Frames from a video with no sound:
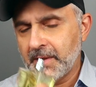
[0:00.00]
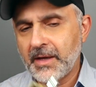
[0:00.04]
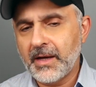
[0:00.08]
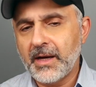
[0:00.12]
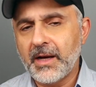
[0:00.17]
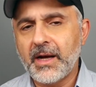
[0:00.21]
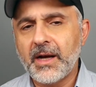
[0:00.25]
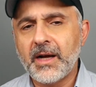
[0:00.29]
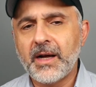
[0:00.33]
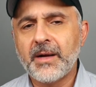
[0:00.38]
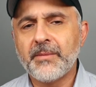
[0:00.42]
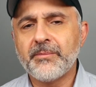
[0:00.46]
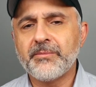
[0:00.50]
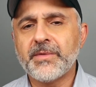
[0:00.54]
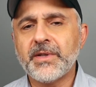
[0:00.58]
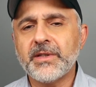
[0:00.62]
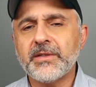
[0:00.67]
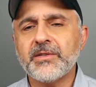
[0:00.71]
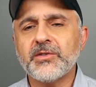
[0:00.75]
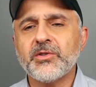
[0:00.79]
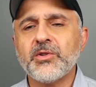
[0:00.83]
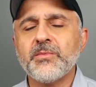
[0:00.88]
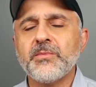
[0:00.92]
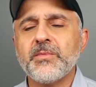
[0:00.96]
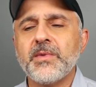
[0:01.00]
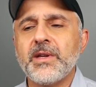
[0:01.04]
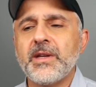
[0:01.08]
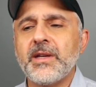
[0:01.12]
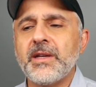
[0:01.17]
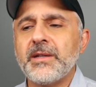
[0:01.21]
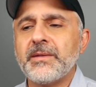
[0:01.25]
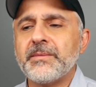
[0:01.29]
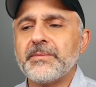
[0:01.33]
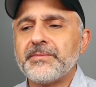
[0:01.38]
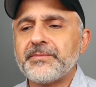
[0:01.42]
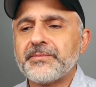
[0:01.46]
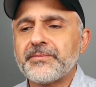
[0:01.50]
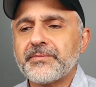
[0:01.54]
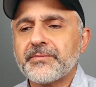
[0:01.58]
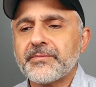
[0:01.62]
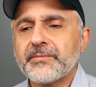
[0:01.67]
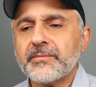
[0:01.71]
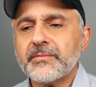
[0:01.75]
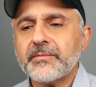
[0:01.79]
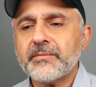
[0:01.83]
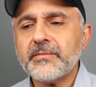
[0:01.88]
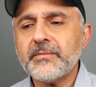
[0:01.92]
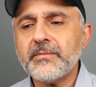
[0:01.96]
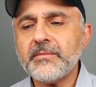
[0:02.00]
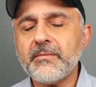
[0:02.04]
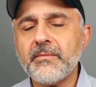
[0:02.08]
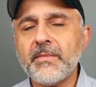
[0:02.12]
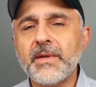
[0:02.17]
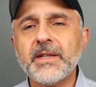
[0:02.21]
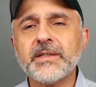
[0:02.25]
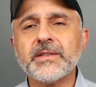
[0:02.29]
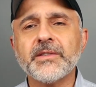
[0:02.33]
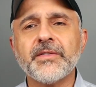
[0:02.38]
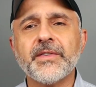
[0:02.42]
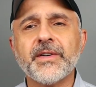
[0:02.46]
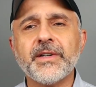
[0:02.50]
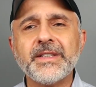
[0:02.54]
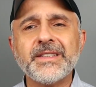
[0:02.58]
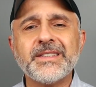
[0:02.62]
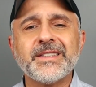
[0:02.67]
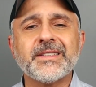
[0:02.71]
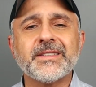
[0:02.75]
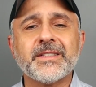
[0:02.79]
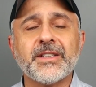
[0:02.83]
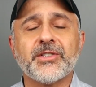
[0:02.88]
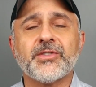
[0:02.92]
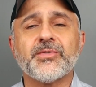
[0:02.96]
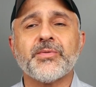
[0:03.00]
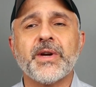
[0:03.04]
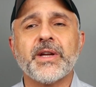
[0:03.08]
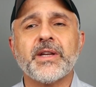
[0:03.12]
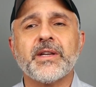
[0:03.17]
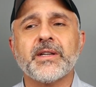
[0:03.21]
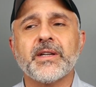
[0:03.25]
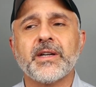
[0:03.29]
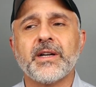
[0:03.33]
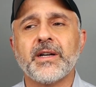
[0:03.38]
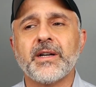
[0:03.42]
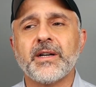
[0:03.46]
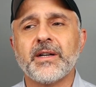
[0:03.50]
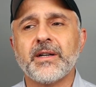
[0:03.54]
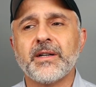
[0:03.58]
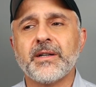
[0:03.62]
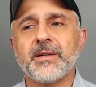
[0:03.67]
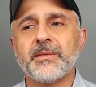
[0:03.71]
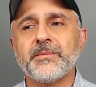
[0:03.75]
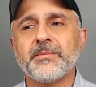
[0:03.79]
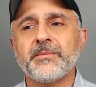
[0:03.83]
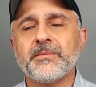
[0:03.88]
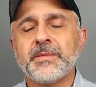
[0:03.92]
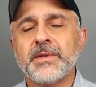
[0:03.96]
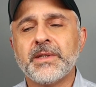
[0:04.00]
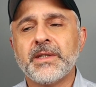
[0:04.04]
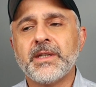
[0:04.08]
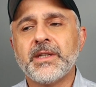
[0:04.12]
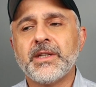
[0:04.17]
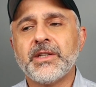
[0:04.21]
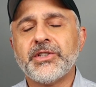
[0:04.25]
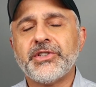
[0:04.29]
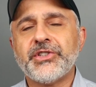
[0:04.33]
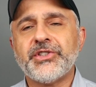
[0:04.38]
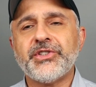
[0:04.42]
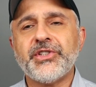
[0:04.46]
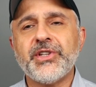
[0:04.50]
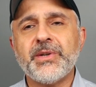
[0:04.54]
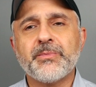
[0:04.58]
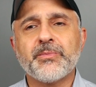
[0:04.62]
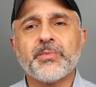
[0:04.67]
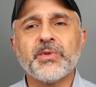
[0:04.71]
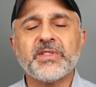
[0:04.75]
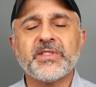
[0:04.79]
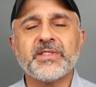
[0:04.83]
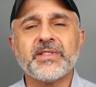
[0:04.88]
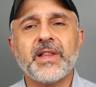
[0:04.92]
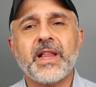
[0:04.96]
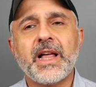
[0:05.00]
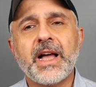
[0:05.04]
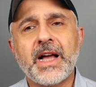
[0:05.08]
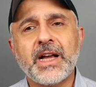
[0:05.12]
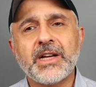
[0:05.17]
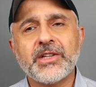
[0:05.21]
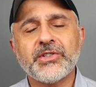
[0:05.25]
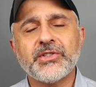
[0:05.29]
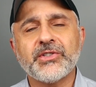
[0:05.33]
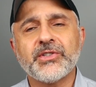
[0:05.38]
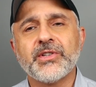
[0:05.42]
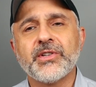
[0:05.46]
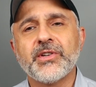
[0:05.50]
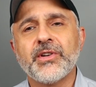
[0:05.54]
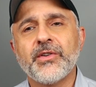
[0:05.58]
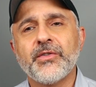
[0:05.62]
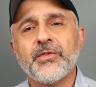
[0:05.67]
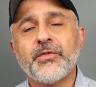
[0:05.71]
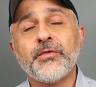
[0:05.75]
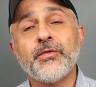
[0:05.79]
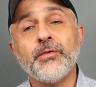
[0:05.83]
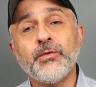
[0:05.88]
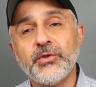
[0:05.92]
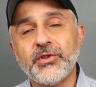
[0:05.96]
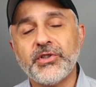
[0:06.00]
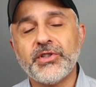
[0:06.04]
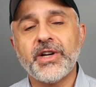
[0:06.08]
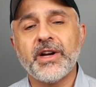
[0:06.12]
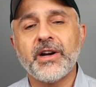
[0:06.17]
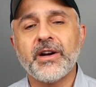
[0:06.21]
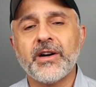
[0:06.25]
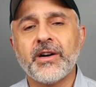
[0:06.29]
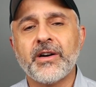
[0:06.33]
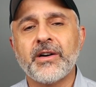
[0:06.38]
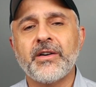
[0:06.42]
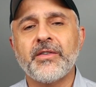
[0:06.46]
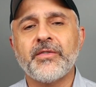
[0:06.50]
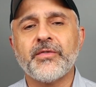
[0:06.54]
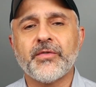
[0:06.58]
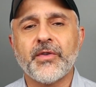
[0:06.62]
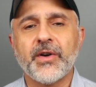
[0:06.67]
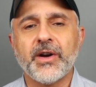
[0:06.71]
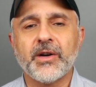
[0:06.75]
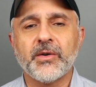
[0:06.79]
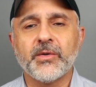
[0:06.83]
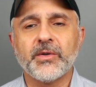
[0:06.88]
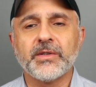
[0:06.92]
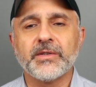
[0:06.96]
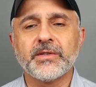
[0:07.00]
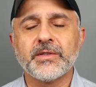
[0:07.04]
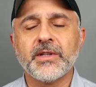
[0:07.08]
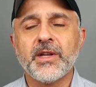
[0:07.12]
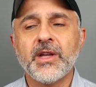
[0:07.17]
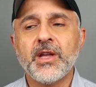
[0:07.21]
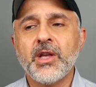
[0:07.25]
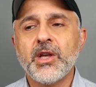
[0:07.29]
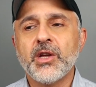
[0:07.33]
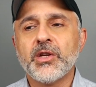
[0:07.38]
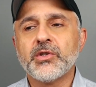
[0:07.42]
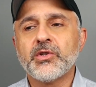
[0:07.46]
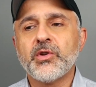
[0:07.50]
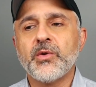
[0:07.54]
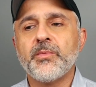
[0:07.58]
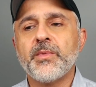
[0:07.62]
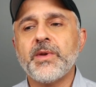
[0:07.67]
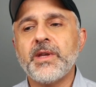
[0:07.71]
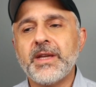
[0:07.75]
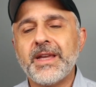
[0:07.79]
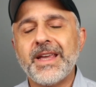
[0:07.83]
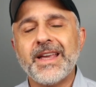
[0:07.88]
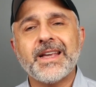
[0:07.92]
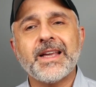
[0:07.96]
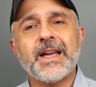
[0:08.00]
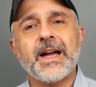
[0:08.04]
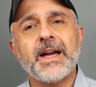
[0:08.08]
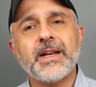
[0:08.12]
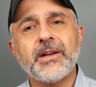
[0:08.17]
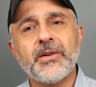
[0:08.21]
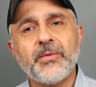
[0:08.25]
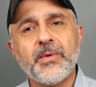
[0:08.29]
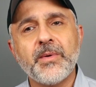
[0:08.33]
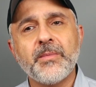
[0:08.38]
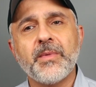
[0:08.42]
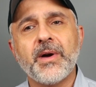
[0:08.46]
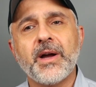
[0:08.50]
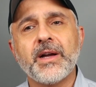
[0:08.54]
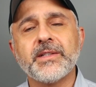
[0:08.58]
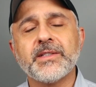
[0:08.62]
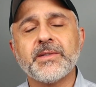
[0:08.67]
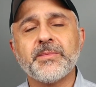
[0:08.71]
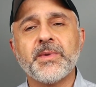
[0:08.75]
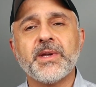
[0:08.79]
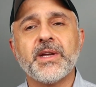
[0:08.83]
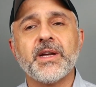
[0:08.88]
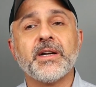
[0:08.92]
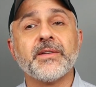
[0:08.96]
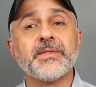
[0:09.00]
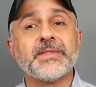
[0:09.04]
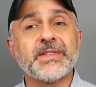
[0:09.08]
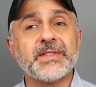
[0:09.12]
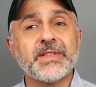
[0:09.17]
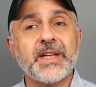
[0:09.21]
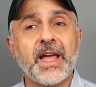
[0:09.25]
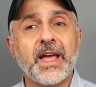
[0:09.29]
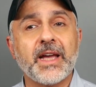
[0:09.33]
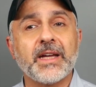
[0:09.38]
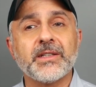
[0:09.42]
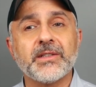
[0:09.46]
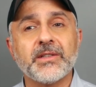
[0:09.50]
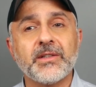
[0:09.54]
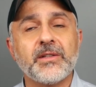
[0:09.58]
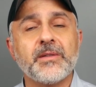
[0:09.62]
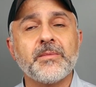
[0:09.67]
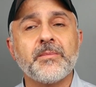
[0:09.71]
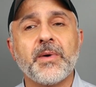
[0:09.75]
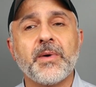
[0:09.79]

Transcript: Um, this to me is a very citric um, Chypre slash Fougere fragrance. To me, it kind of reminds me of Scandal